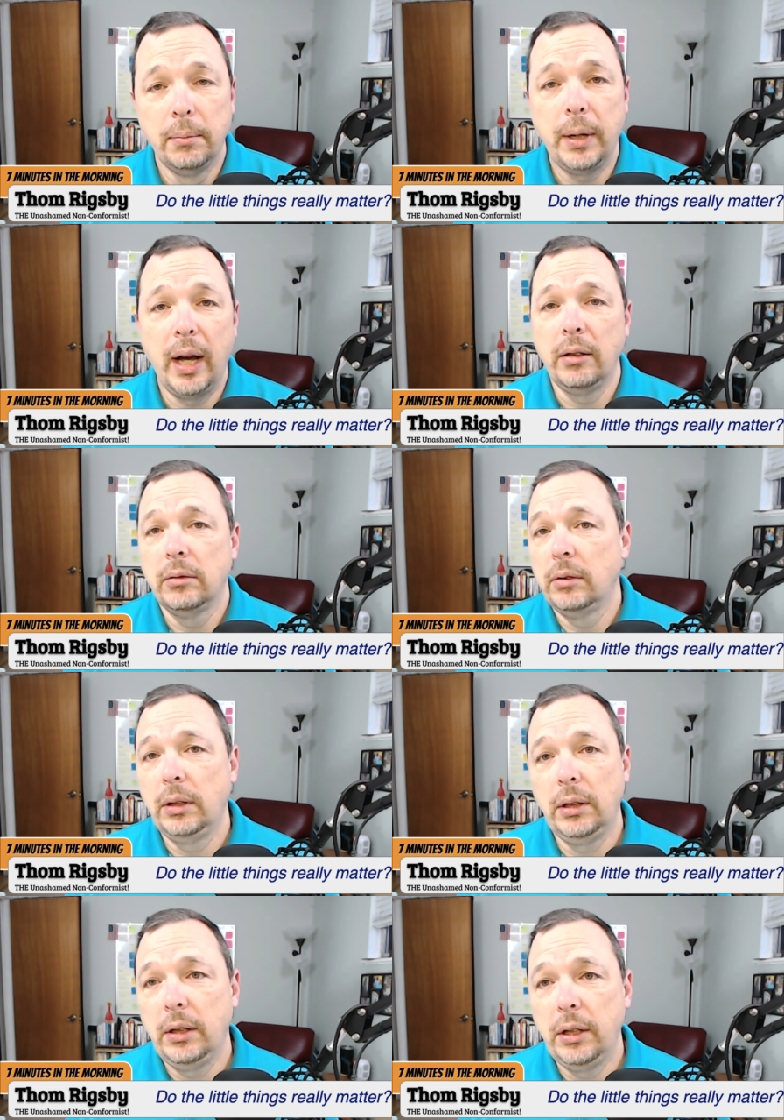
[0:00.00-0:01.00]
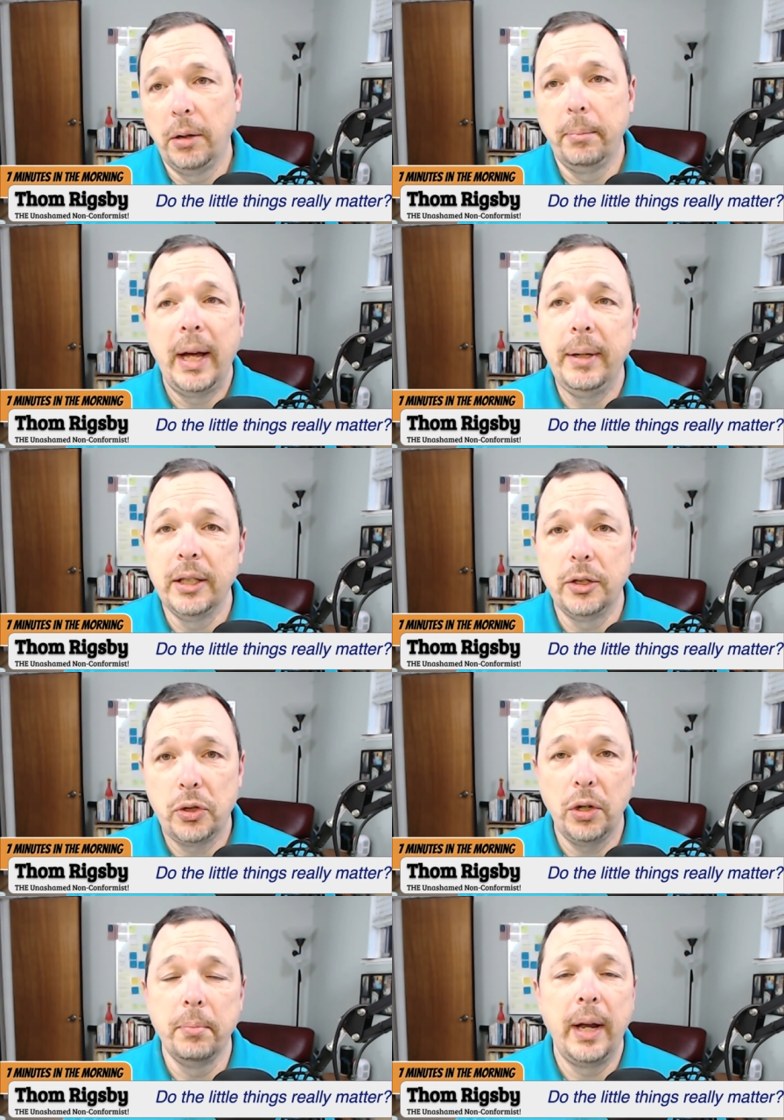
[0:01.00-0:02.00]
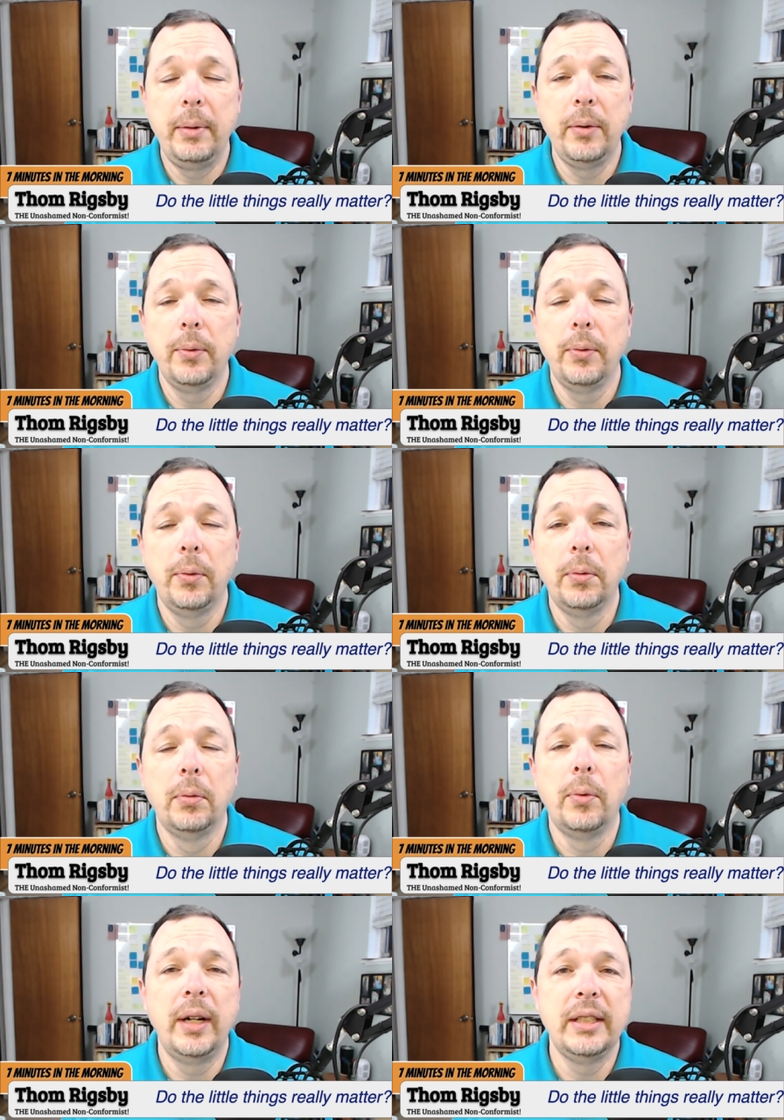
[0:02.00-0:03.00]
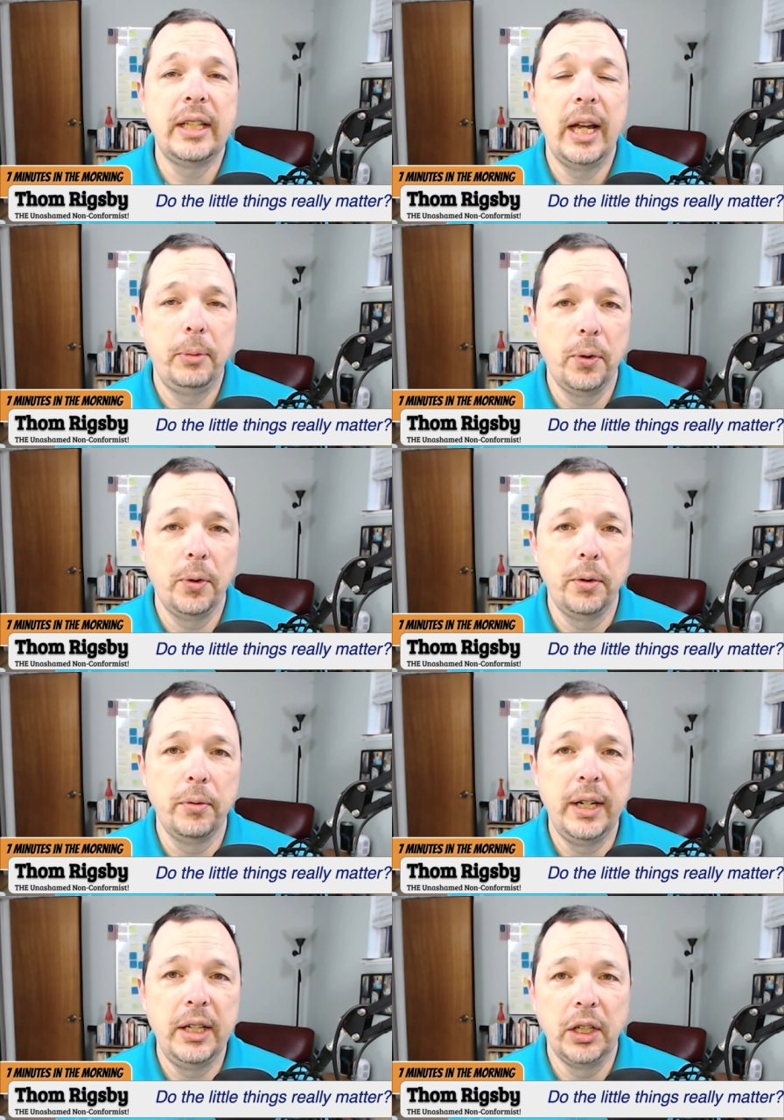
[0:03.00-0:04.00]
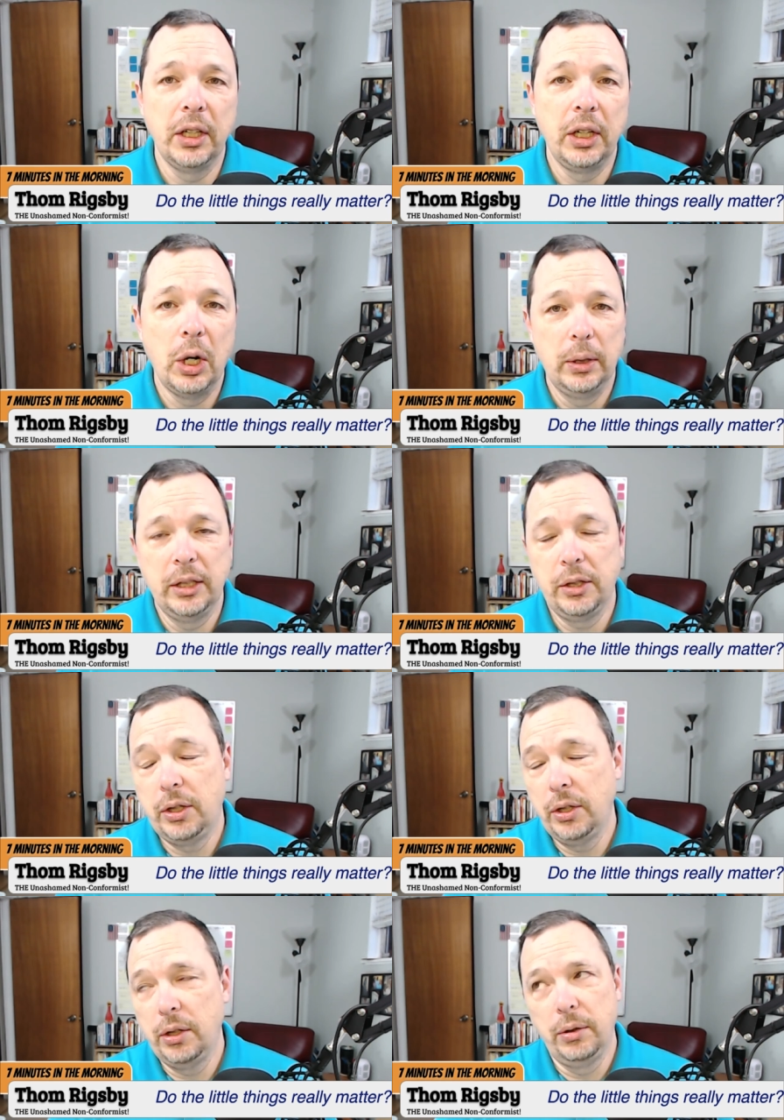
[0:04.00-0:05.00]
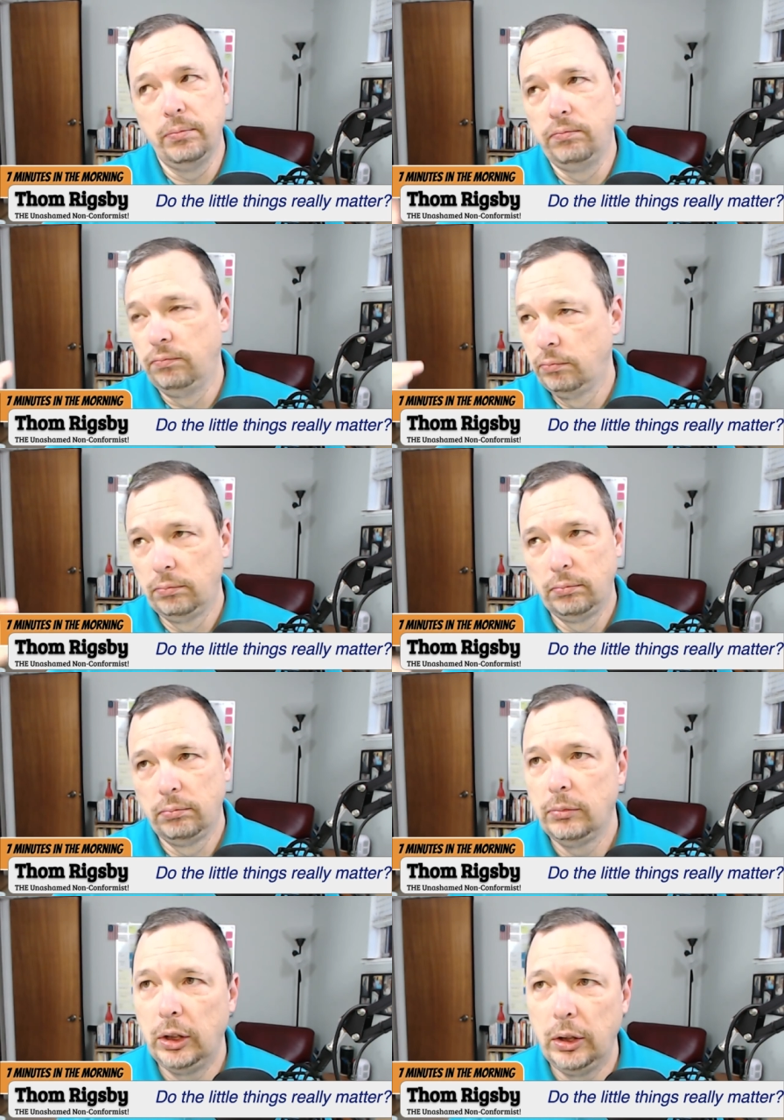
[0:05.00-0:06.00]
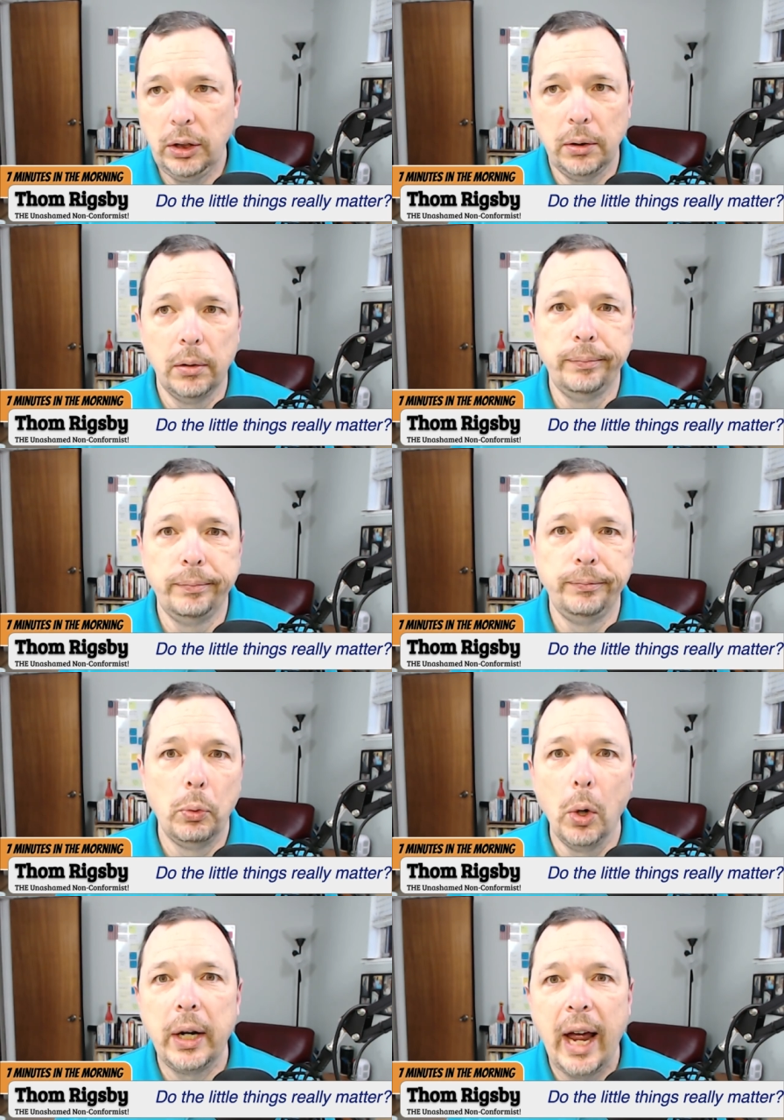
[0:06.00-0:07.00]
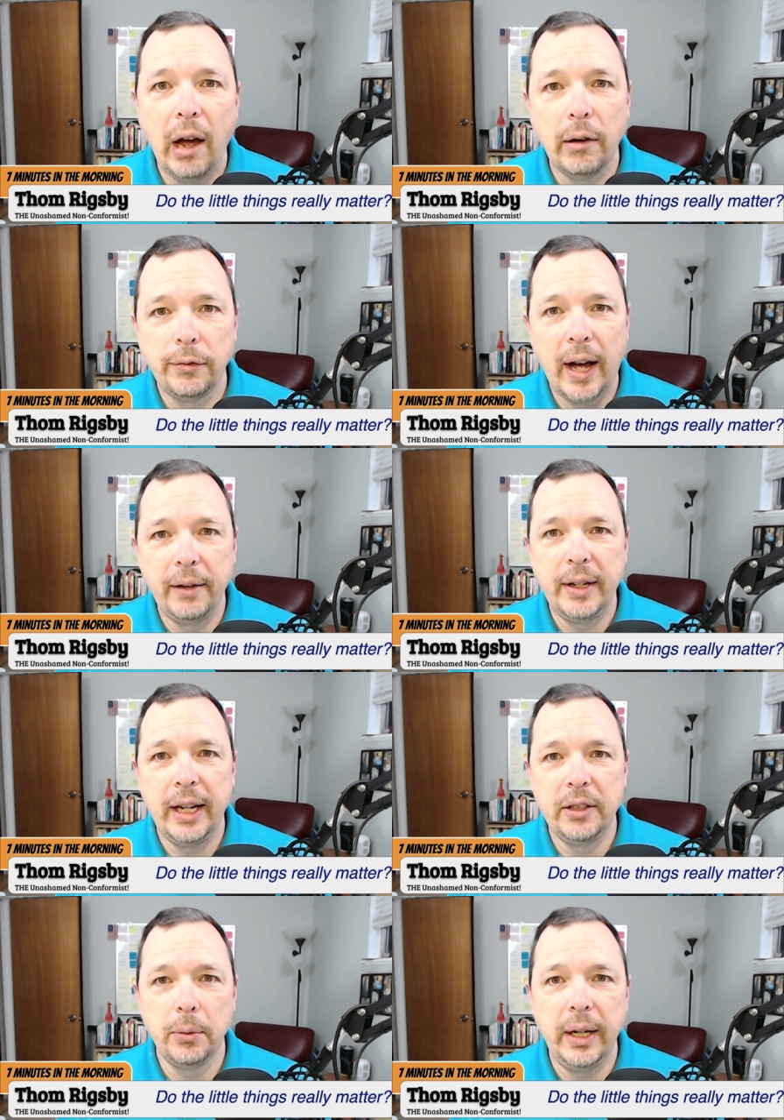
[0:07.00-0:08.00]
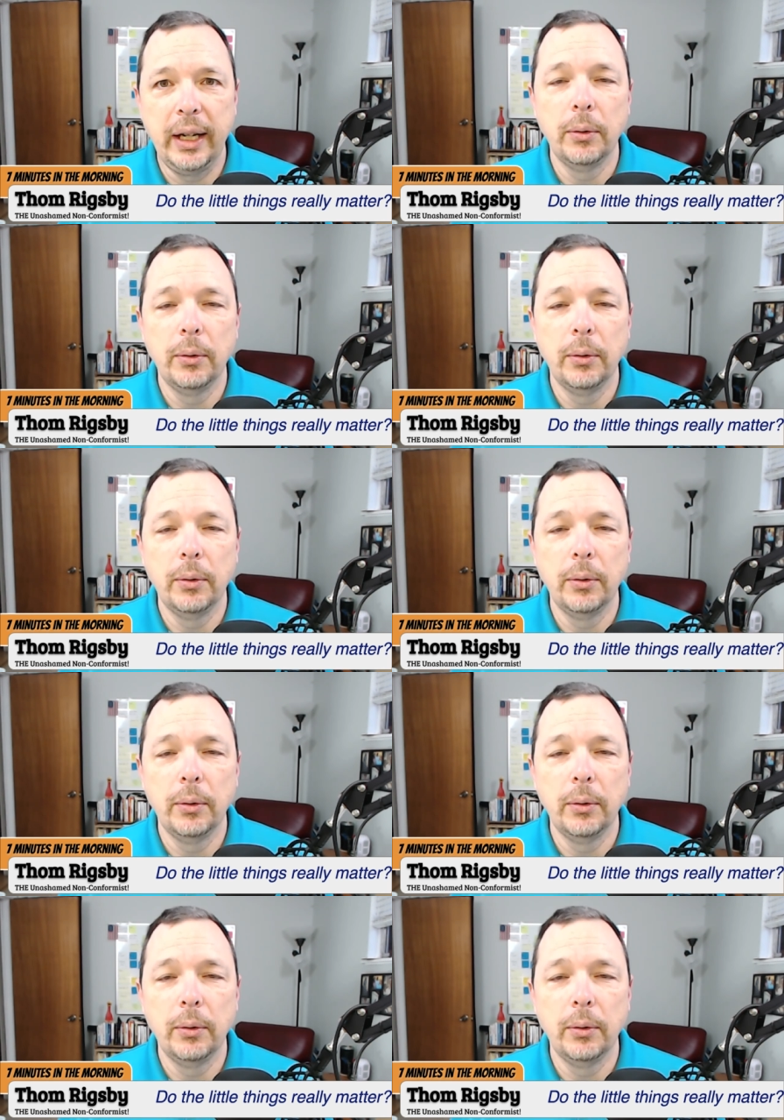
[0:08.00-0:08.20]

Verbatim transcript: But, you know, maybe it's true. Maybe one step toward reaching a goal is to you know, work out five days a week.